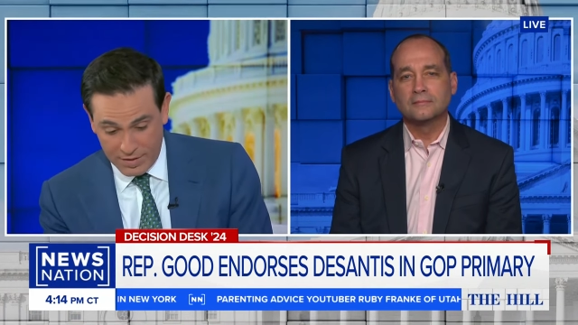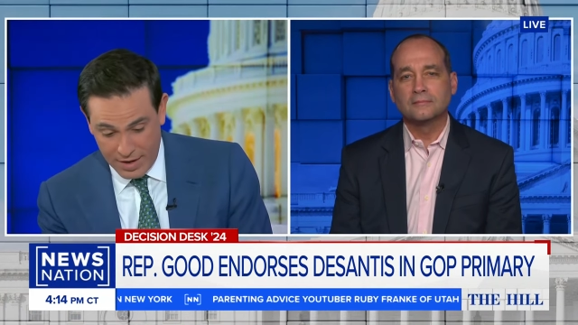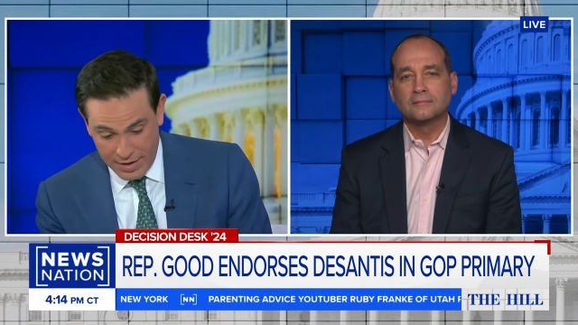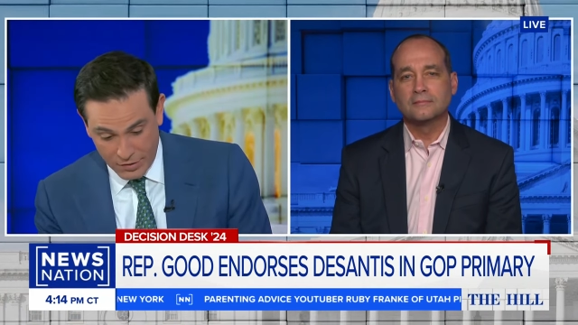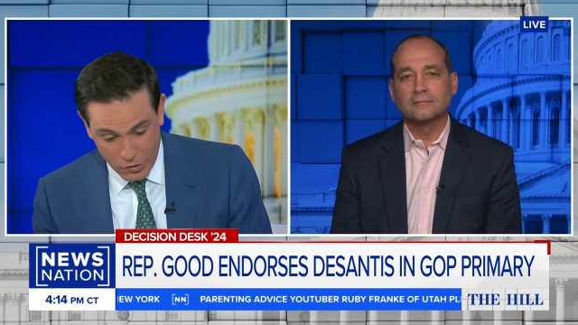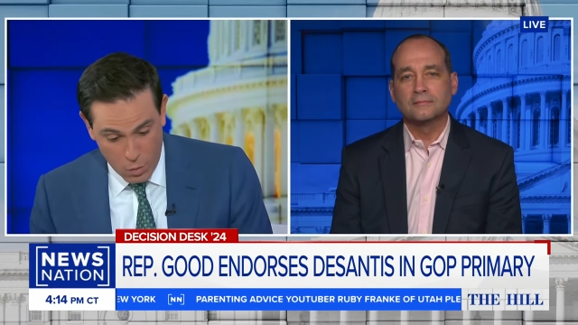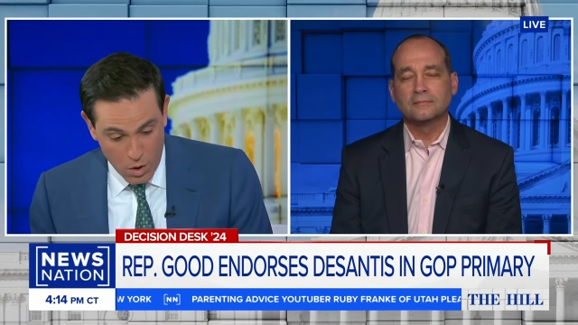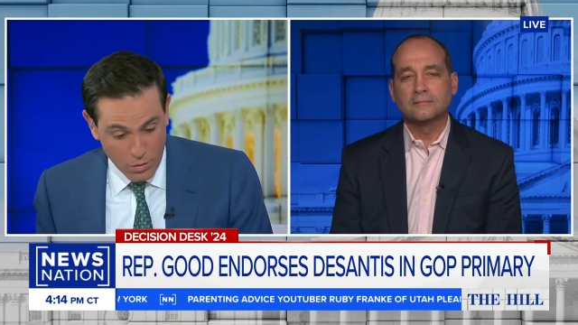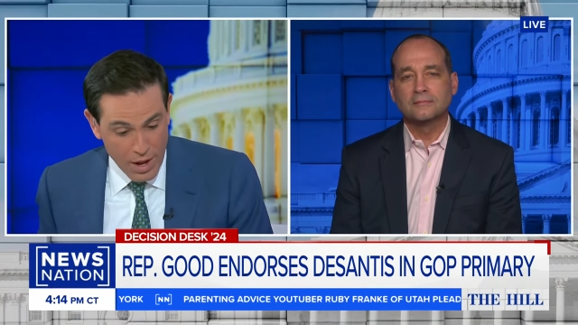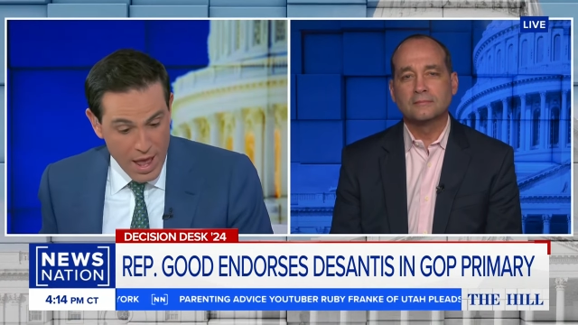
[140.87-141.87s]
Speaker 1: DeSantis,
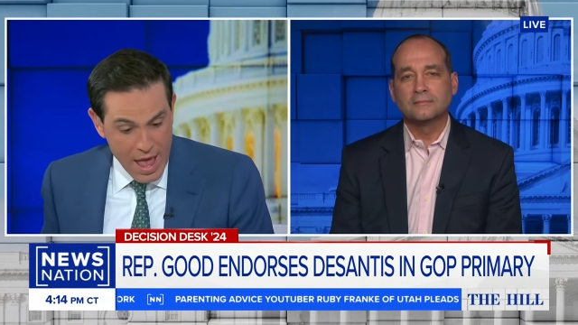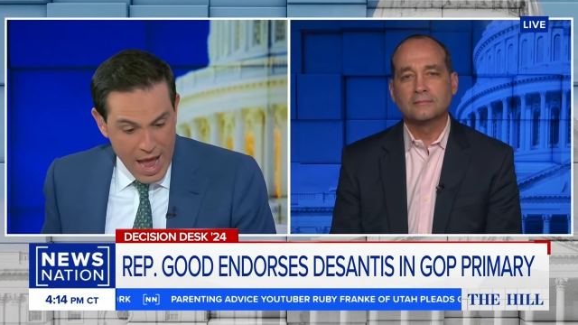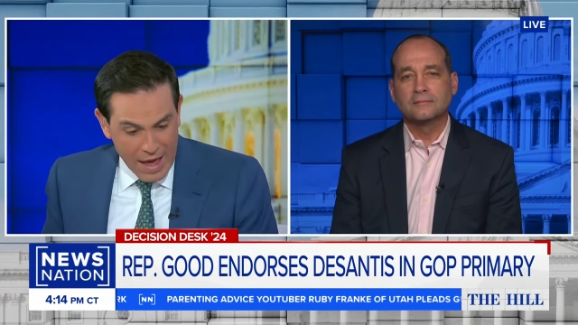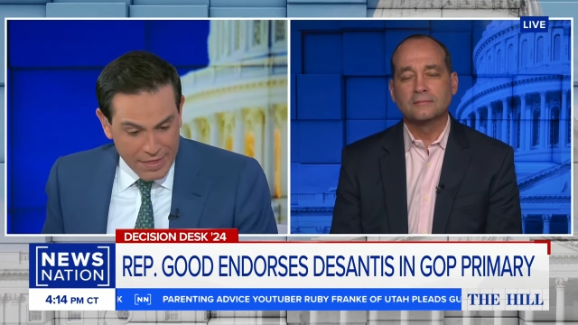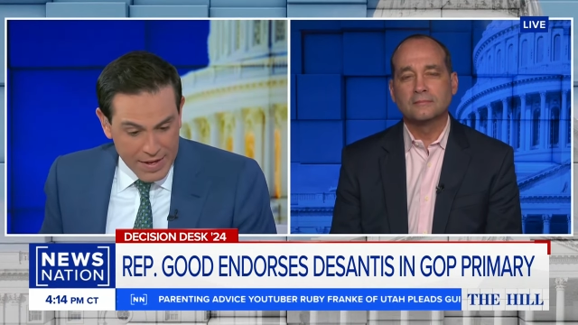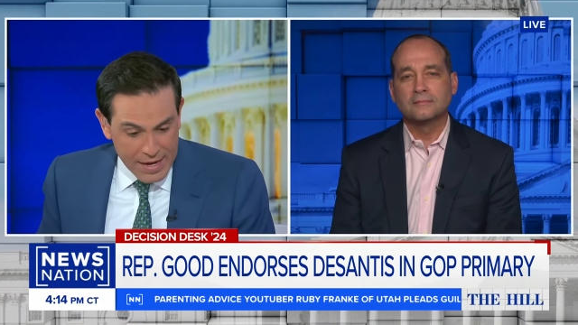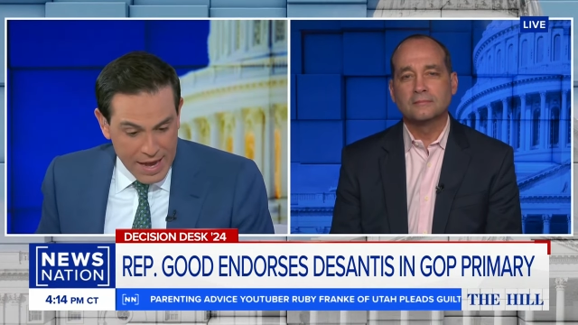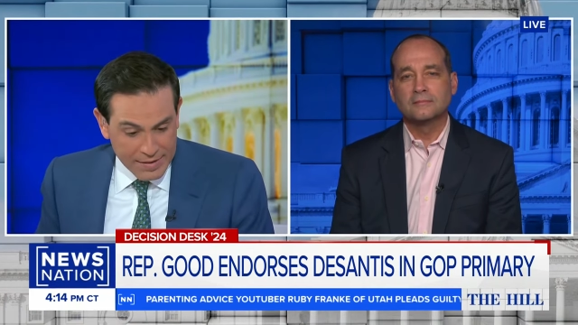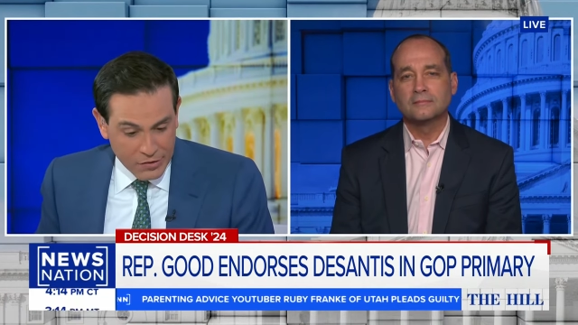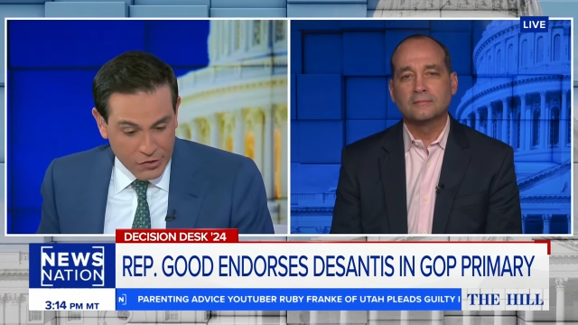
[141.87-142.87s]
quote, "I think he
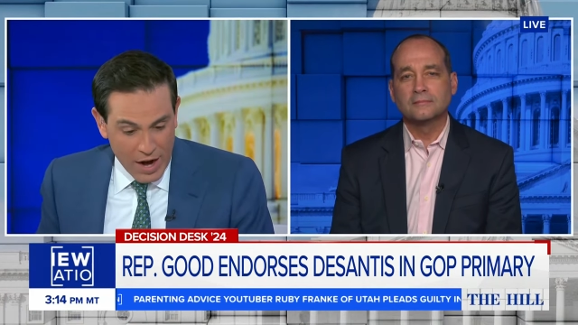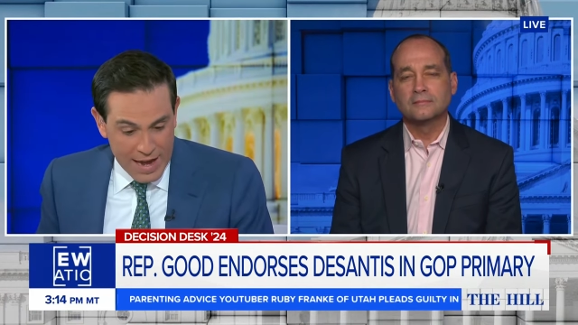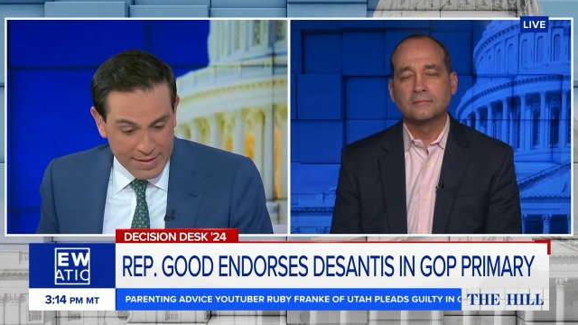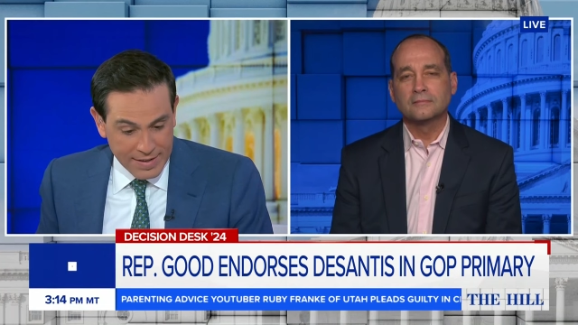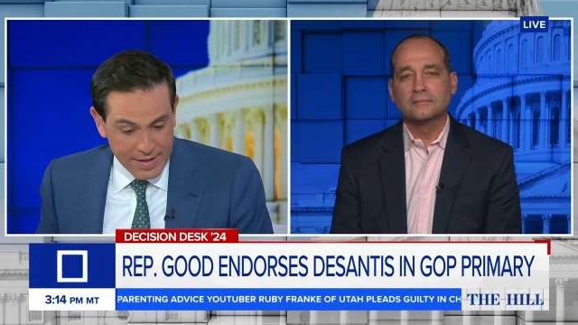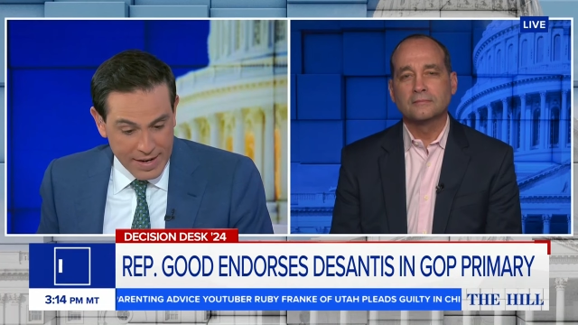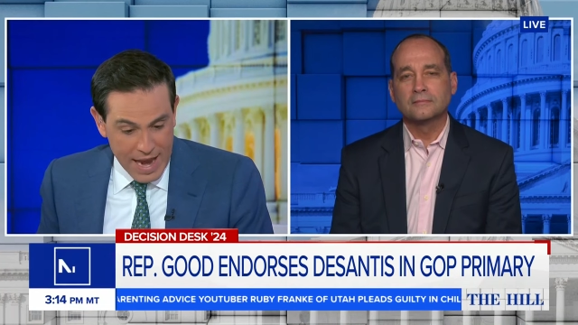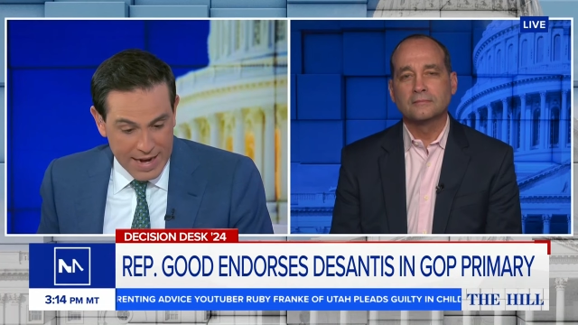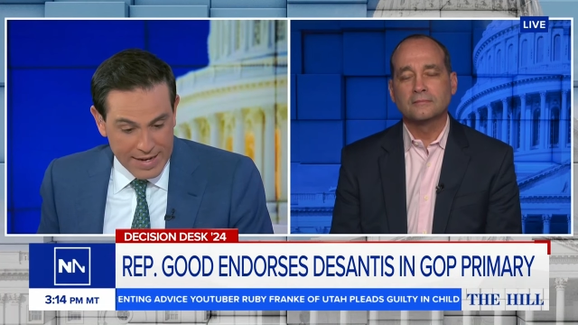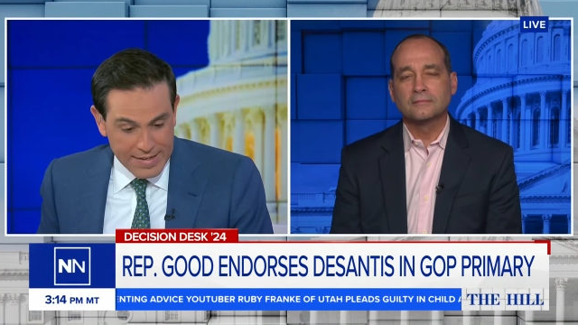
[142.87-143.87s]
got distracted,
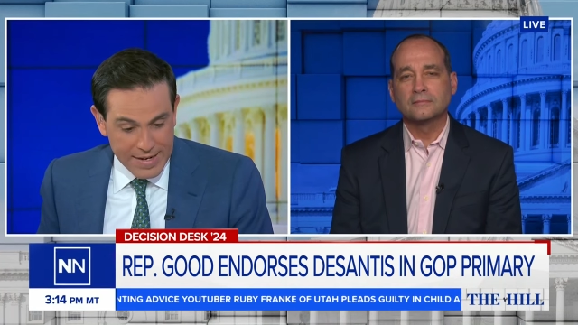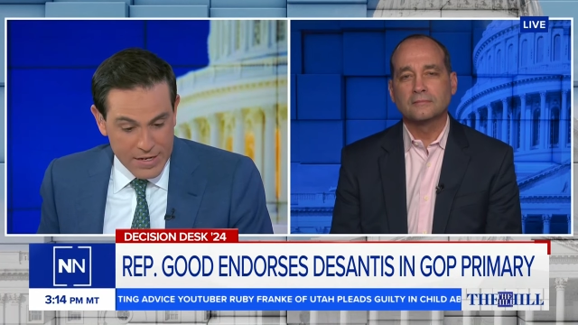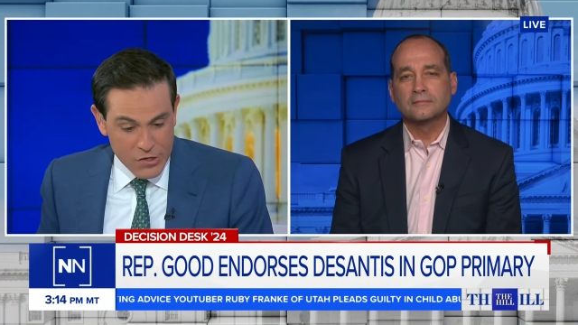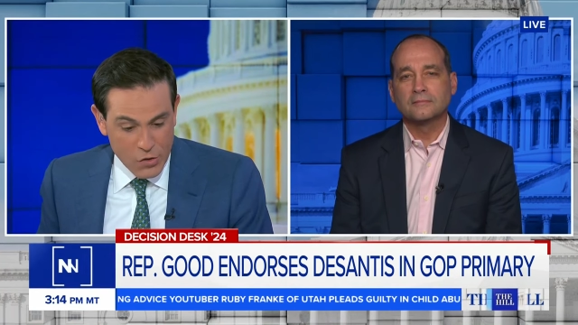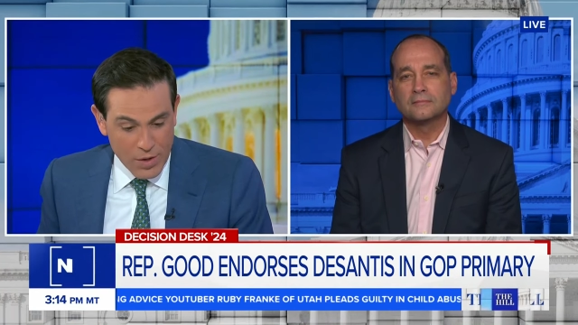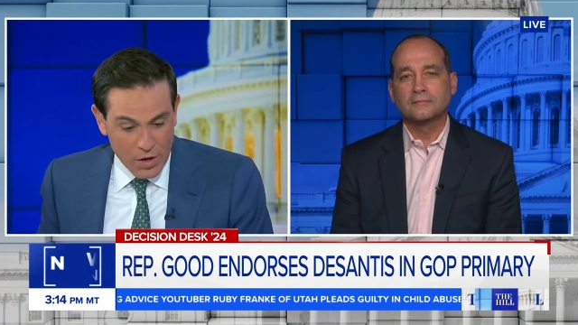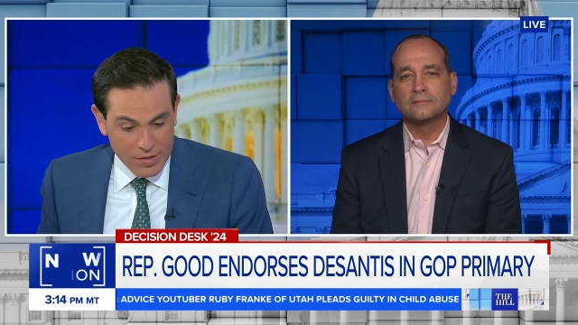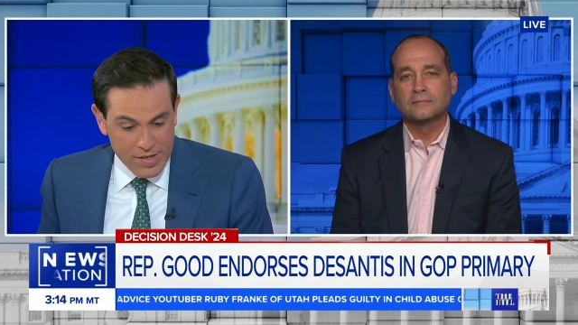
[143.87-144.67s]
and he didn't do it on